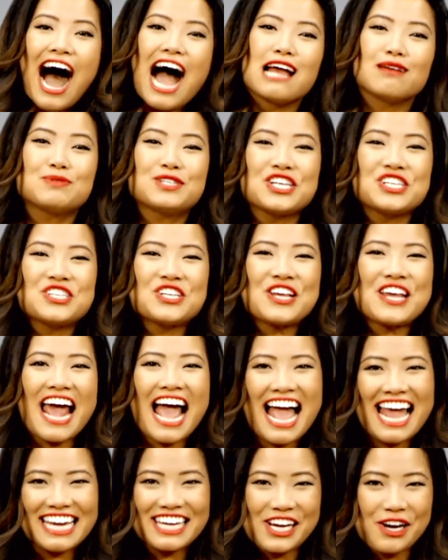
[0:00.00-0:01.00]
I'm Shishi
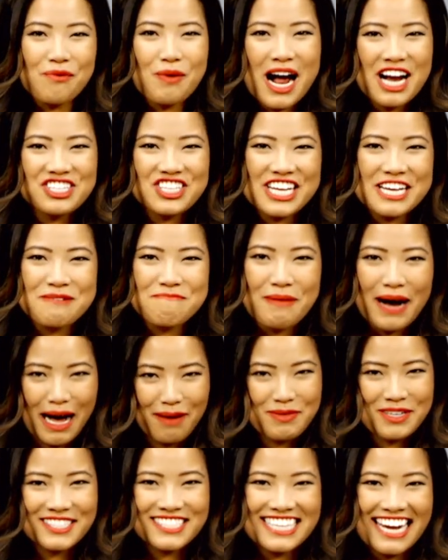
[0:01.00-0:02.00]
and you're watching Pop
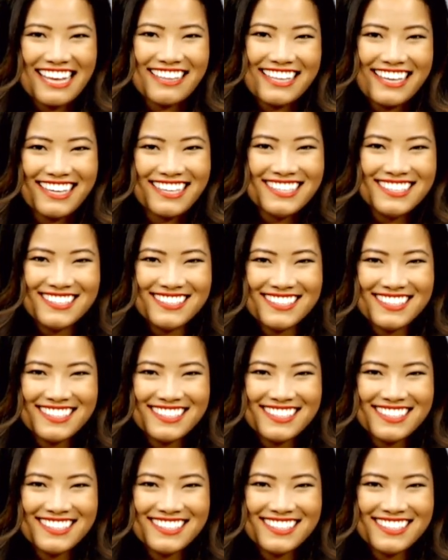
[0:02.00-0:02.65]
News Daily.